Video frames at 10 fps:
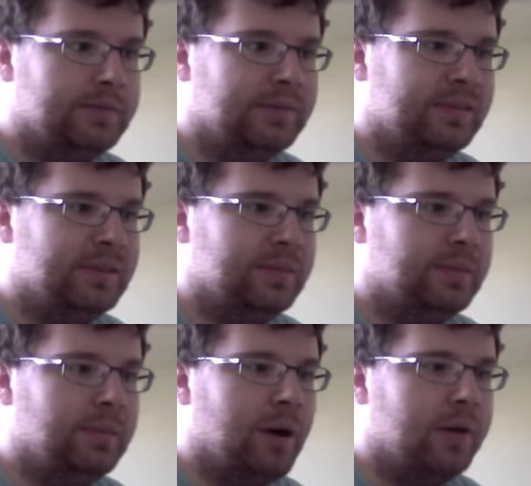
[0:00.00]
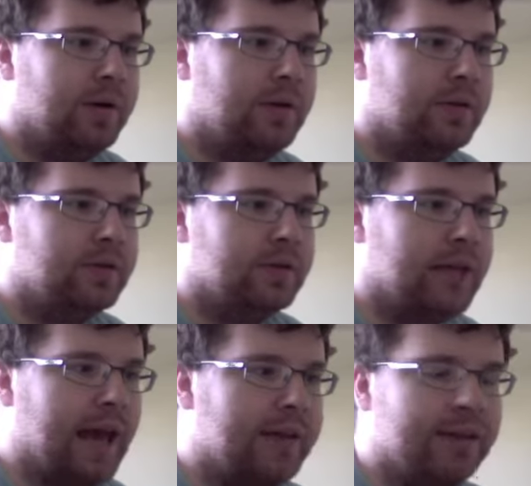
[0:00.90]
was it water hose with
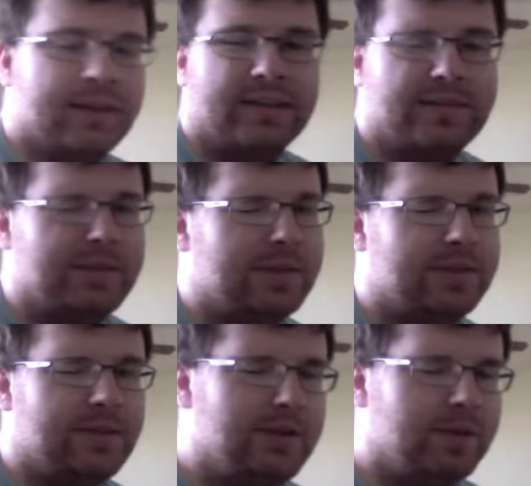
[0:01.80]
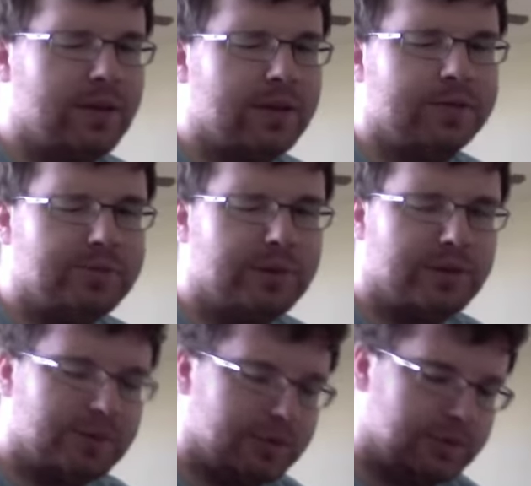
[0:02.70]
Gatling guns, I mean, you would think it was pretty
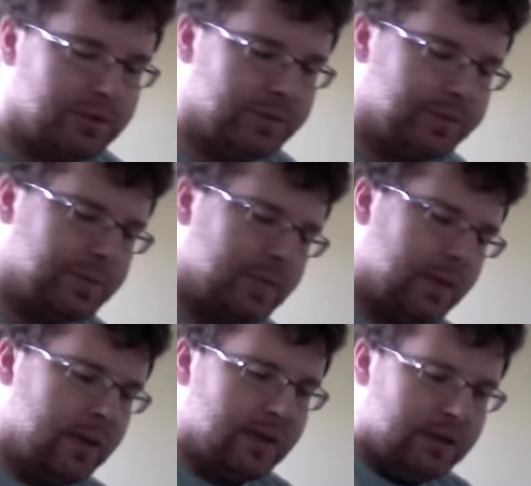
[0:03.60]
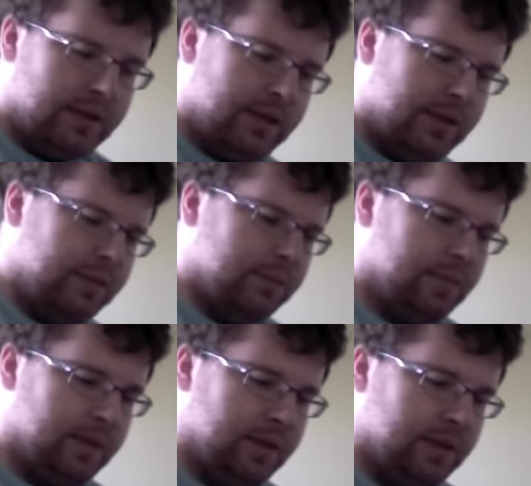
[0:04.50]
cool too. Now,
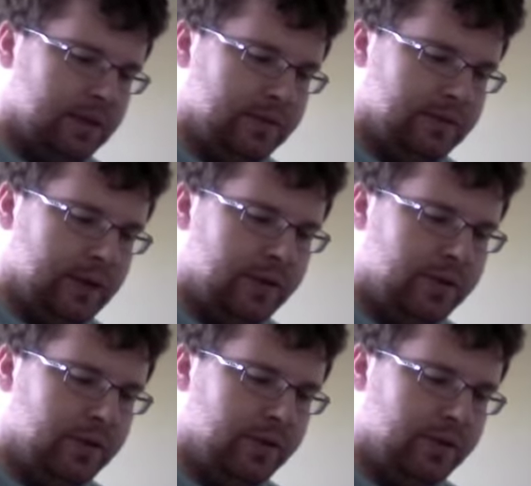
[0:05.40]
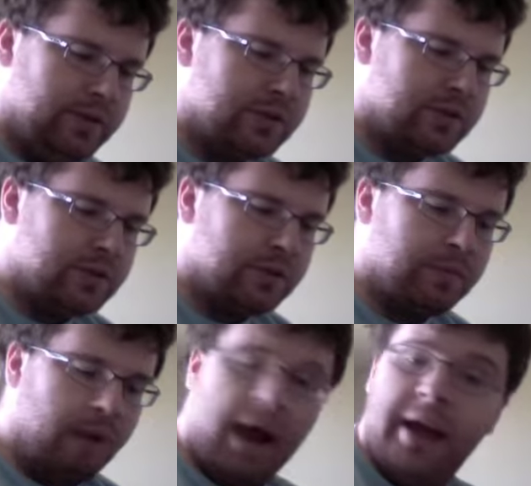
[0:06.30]
I don't know if this is just with
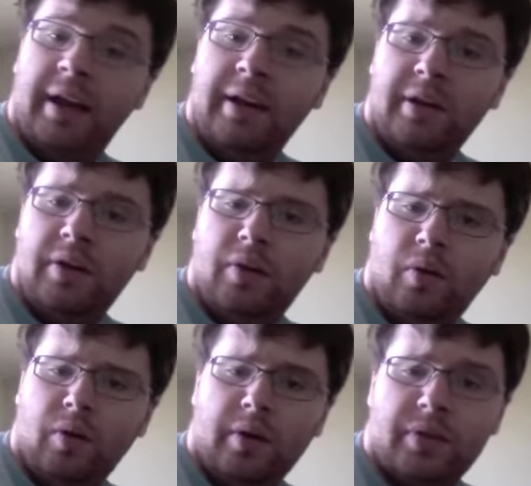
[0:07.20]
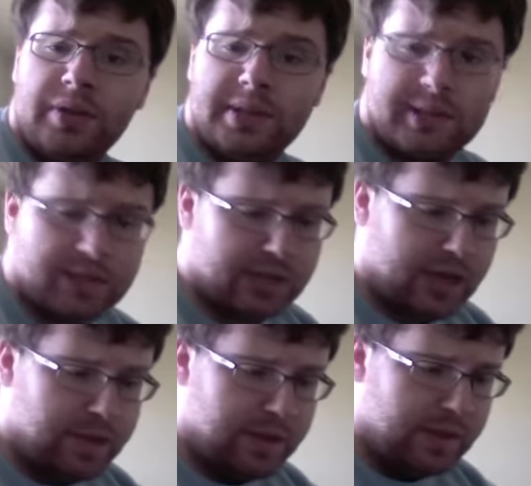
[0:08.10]
mine or if this is just a
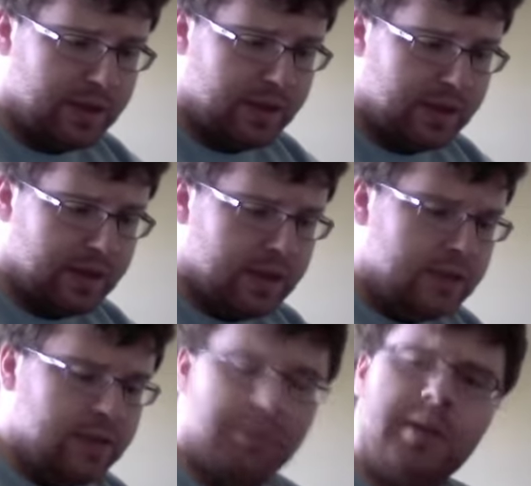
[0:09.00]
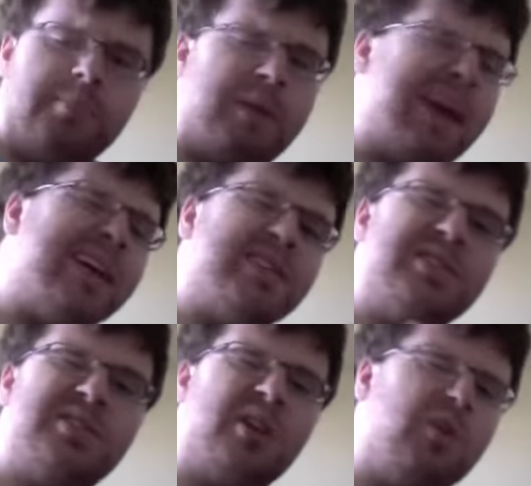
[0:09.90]
common thing. Some of the pegs
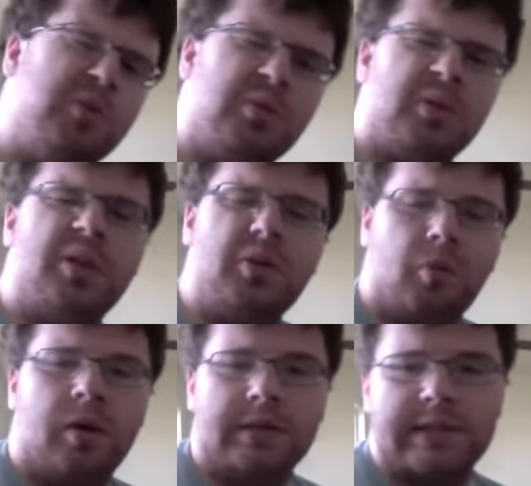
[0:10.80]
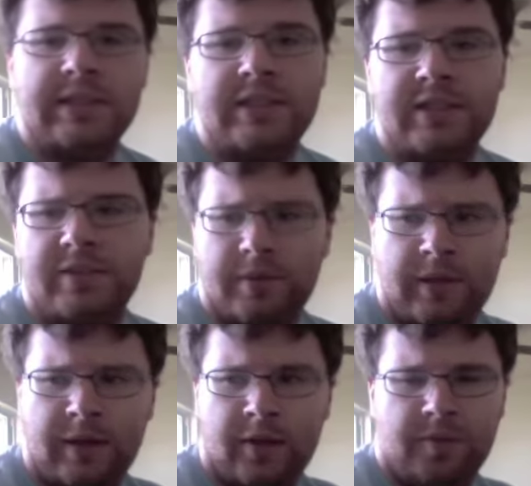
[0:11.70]
don't really want to,
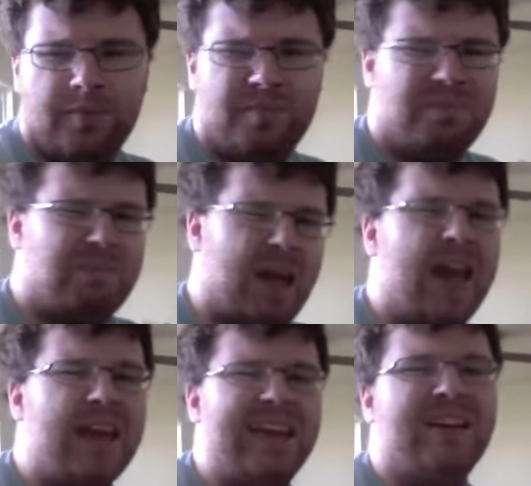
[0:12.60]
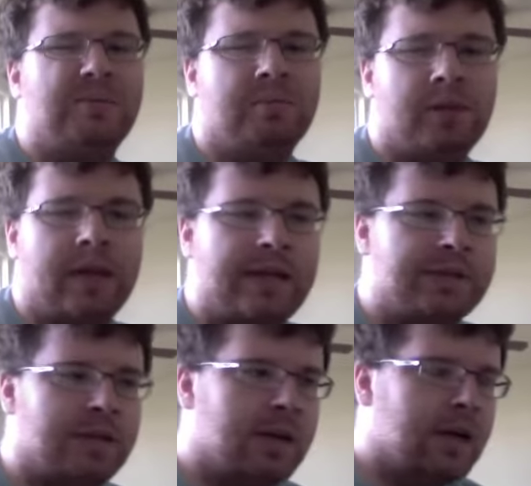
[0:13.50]
peg into place,
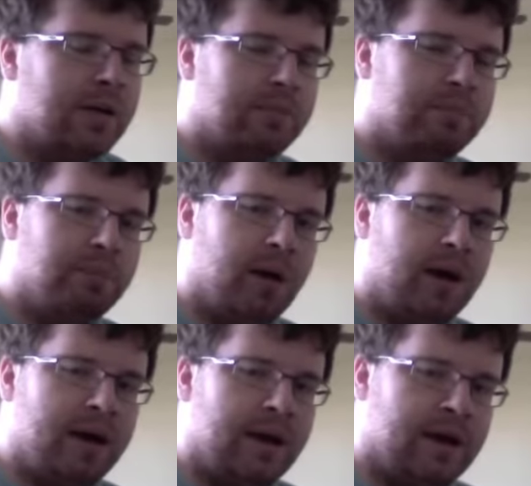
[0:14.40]
but